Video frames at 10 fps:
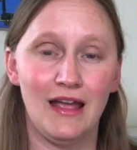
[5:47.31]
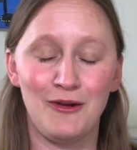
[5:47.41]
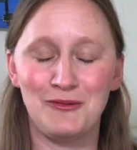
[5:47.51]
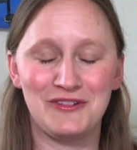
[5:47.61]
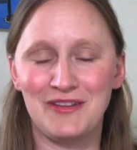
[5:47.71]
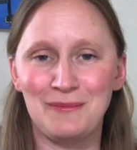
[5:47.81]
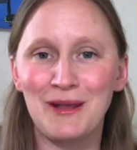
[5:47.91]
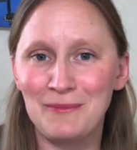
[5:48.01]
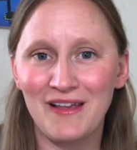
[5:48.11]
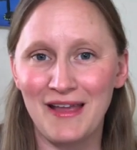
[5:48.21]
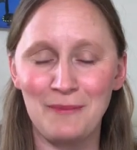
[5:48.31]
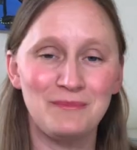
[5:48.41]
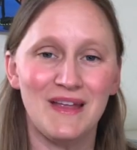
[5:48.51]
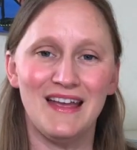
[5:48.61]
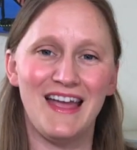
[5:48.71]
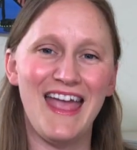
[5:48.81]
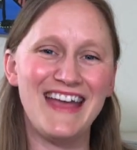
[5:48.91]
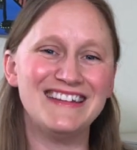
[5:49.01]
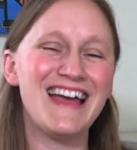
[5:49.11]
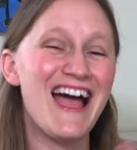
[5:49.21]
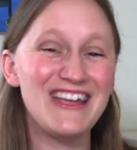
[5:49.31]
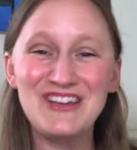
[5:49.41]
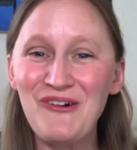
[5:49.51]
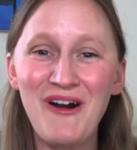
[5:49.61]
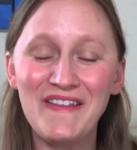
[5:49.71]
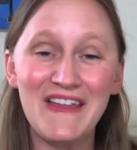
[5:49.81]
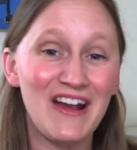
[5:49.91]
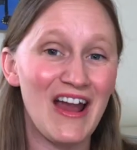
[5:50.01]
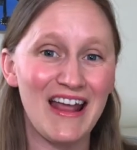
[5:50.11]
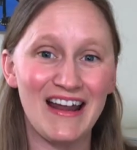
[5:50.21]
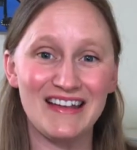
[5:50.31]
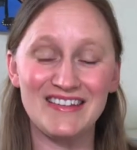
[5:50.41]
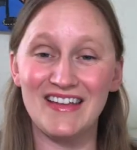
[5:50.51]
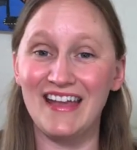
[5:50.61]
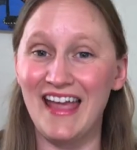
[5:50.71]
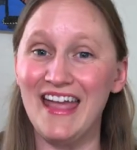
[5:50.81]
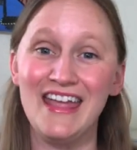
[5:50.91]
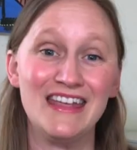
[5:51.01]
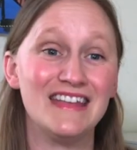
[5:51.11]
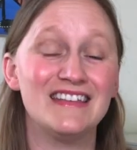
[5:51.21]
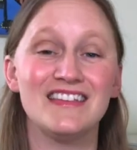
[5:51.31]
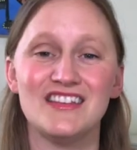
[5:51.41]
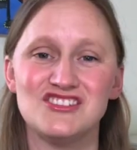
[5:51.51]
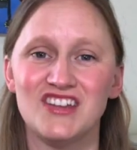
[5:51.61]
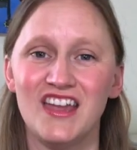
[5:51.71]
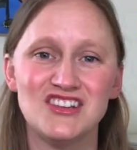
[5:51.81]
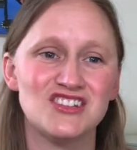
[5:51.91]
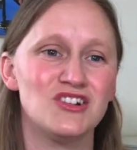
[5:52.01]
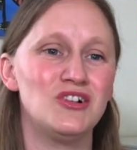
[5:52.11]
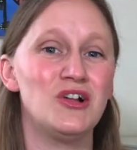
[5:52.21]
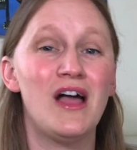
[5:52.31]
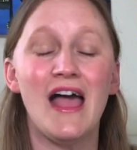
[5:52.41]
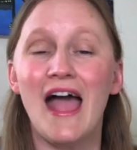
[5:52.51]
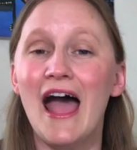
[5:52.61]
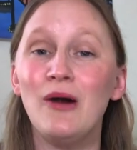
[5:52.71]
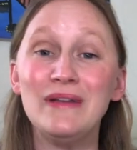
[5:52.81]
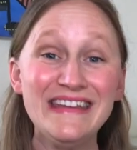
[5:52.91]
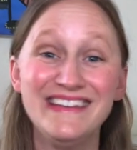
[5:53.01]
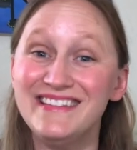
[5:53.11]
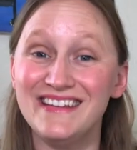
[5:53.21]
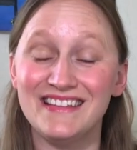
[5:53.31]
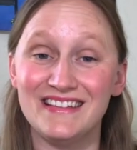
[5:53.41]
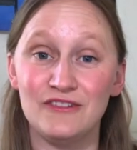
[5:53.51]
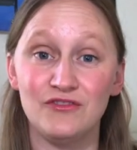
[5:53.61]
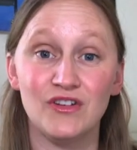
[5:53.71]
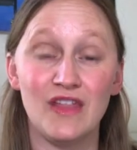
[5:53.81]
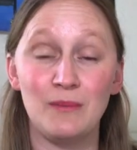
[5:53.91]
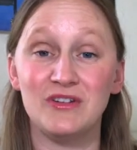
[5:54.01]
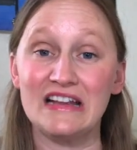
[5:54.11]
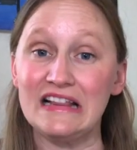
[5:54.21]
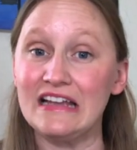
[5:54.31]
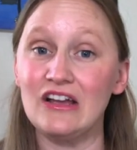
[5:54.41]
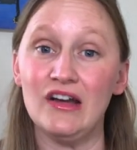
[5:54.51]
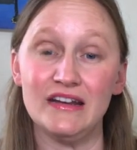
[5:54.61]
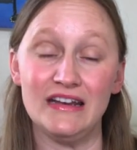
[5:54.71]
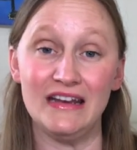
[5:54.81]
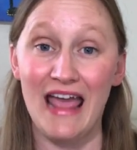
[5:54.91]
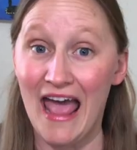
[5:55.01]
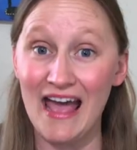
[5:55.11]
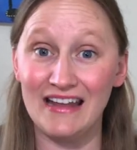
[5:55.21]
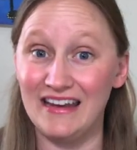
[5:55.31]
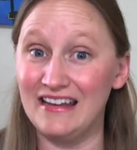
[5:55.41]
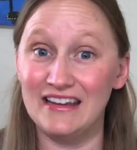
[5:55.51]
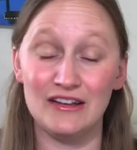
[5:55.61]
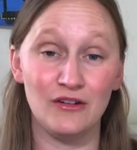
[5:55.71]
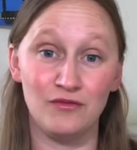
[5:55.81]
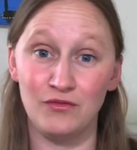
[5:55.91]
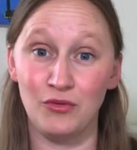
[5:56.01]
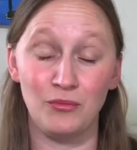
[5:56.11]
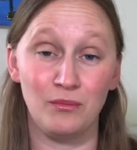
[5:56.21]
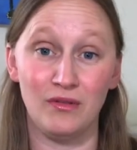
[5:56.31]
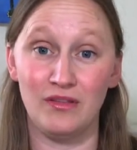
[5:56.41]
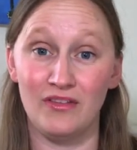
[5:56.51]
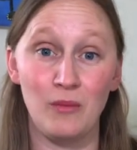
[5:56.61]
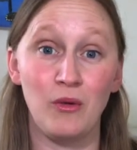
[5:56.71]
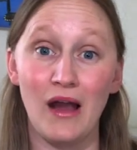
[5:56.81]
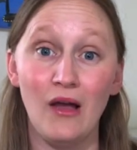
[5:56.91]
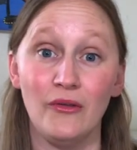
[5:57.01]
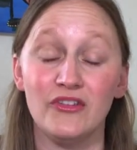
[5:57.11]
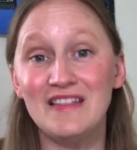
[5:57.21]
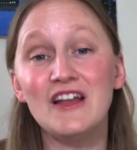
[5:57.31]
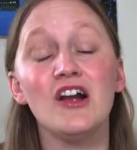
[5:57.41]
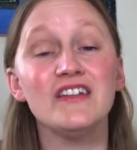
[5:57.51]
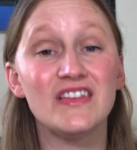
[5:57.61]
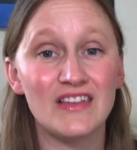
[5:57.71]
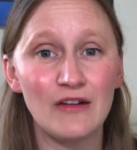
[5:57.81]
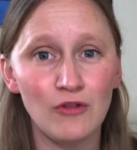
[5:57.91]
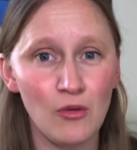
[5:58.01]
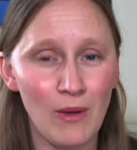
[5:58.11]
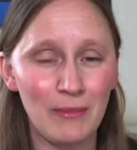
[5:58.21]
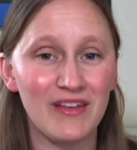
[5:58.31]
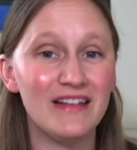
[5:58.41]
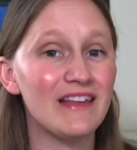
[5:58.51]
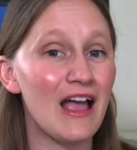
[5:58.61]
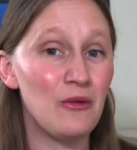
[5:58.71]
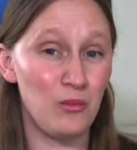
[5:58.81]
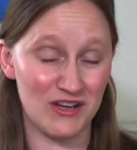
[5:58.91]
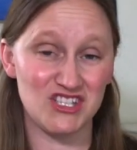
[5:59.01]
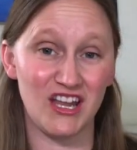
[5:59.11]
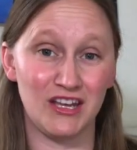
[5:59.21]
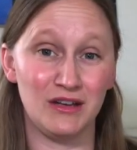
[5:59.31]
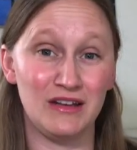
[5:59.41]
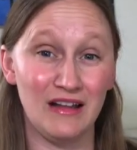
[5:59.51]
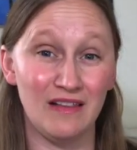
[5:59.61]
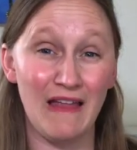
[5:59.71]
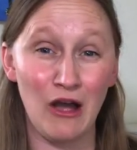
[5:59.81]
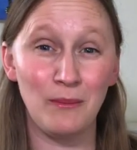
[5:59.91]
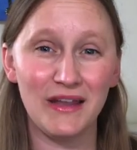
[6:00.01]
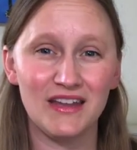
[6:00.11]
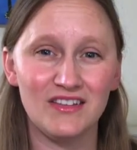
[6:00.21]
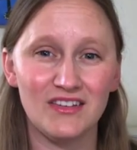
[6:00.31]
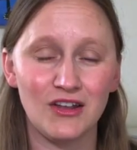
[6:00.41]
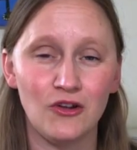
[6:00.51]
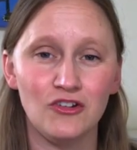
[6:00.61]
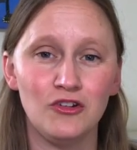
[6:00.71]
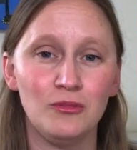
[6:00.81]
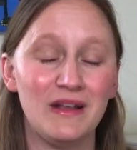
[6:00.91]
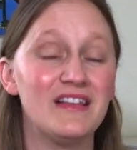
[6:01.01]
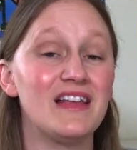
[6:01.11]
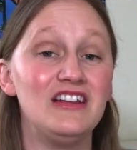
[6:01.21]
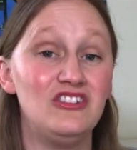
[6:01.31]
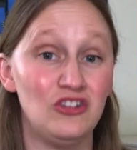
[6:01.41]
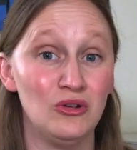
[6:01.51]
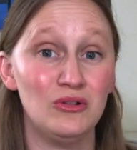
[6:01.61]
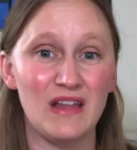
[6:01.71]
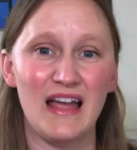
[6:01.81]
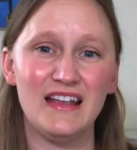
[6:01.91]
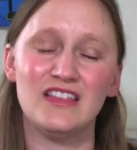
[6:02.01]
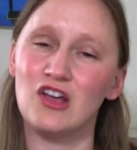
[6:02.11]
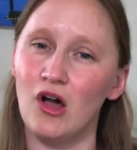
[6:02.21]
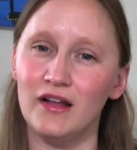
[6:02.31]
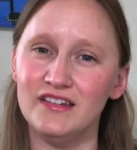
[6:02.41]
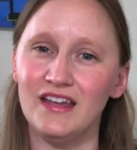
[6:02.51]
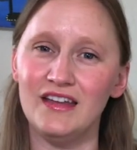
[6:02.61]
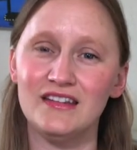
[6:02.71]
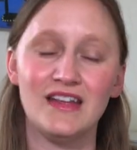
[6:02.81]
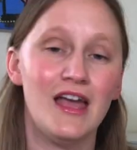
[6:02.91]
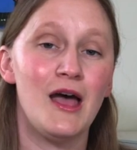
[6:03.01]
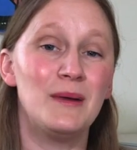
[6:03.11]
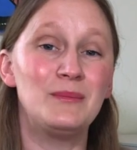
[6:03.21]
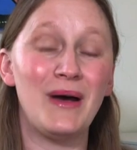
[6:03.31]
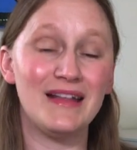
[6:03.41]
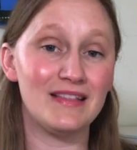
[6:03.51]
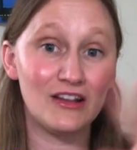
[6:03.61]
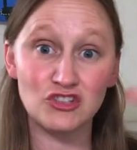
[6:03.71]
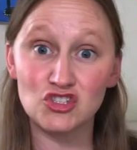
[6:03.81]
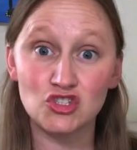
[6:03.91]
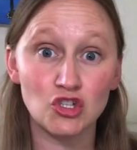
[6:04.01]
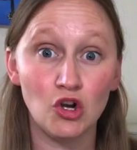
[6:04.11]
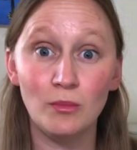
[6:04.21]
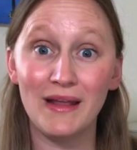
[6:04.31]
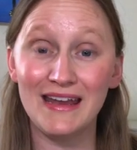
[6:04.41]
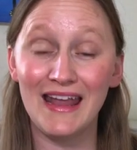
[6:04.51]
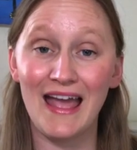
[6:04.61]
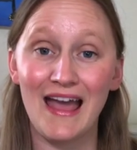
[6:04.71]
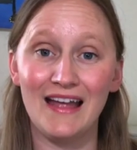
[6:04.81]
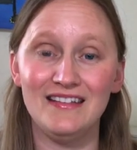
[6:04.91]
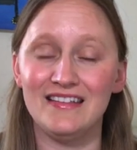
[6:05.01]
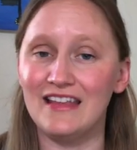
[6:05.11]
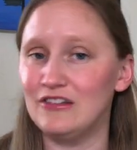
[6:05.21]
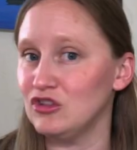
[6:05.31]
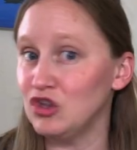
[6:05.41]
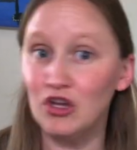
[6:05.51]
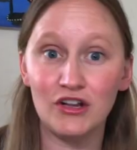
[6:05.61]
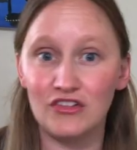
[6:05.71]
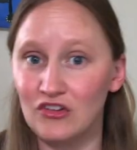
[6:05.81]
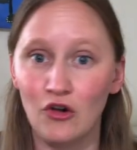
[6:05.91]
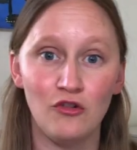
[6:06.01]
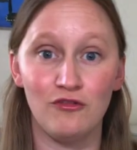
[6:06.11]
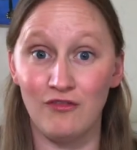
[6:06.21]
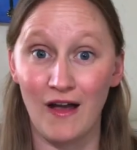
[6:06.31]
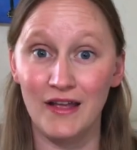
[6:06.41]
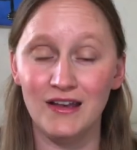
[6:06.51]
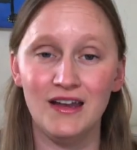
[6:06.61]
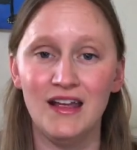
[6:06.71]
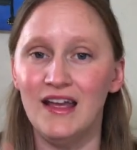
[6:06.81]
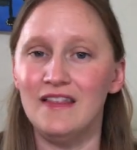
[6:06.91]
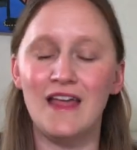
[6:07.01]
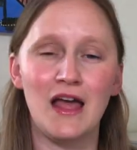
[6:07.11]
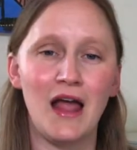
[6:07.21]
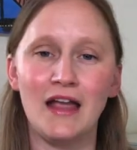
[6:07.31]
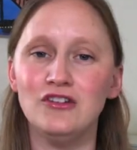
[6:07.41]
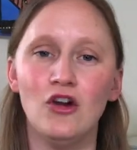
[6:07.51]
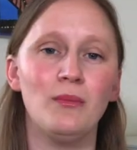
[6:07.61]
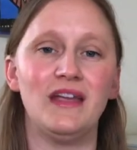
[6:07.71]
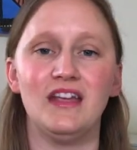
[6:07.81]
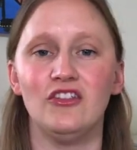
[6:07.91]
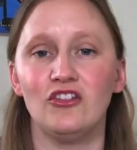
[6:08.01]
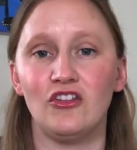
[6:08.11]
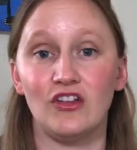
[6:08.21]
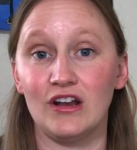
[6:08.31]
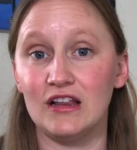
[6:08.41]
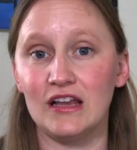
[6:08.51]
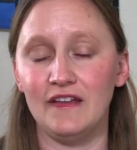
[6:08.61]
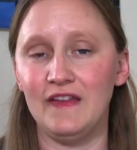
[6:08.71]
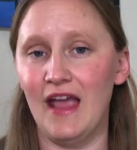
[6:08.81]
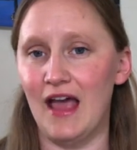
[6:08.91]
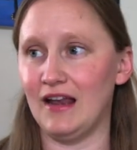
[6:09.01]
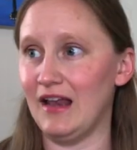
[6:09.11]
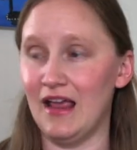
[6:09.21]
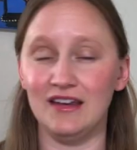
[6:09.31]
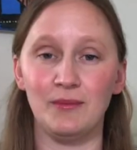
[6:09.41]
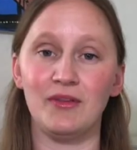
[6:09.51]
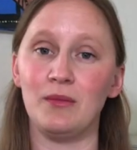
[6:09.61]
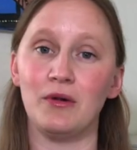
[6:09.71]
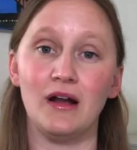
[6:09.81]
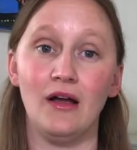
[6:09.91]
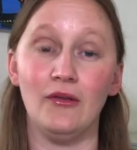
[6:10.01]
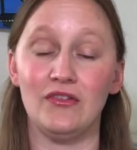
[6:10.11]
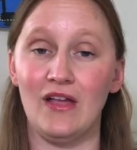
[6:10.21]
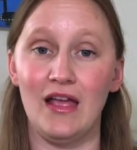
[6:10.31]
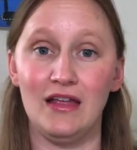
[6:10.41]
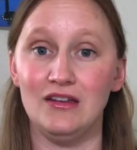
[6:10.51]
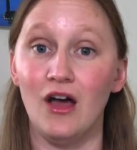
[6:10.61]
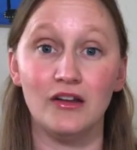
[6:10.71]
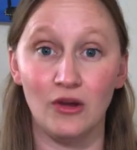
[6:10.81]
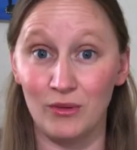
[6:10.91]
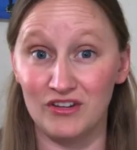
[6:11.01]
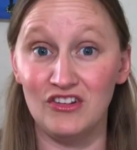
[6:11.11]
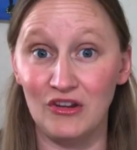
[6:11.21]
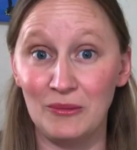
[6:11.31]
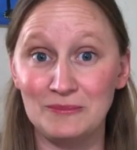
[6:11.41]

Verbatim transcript: or sometimes I am. And I go on there and I say, hey, is this educational? How easy is it for them to click on an ad and get somewhere else. There are several websites I wish I could allow my kids to go to because I do like the content, but there's so many ads that look so fun that I know my kids are just gonna click on the ad and end up somewhere else and not know what to do.